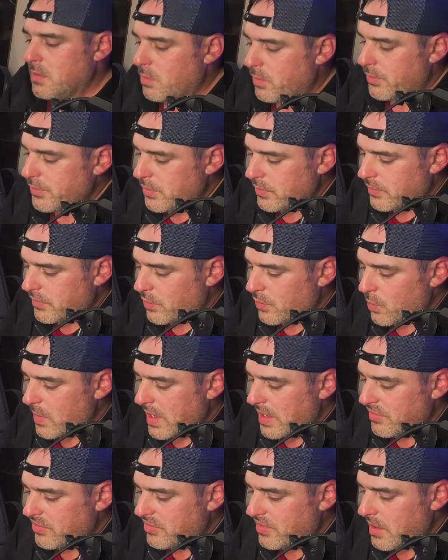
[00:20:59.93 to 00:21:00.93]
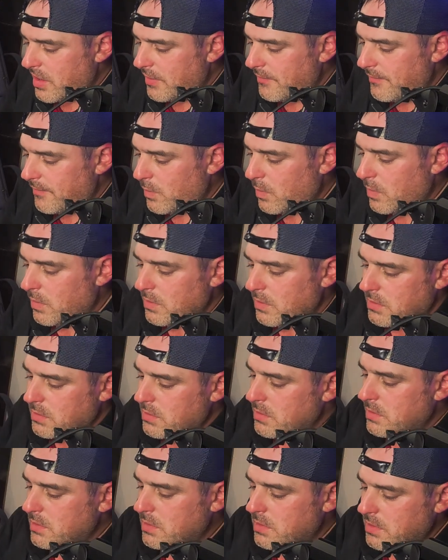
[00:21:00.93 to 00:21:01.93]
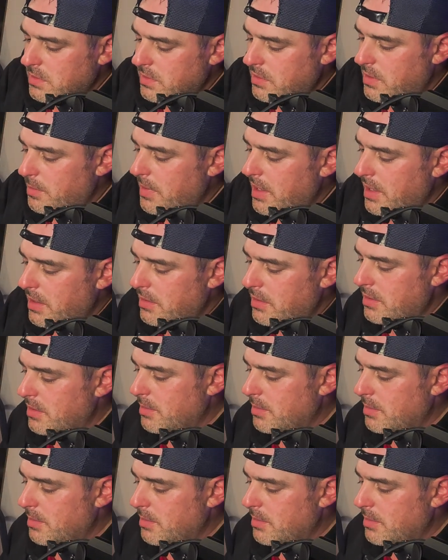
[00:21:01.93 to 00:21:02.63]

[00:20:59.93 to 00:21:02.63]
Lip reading: We'll use the right side for the main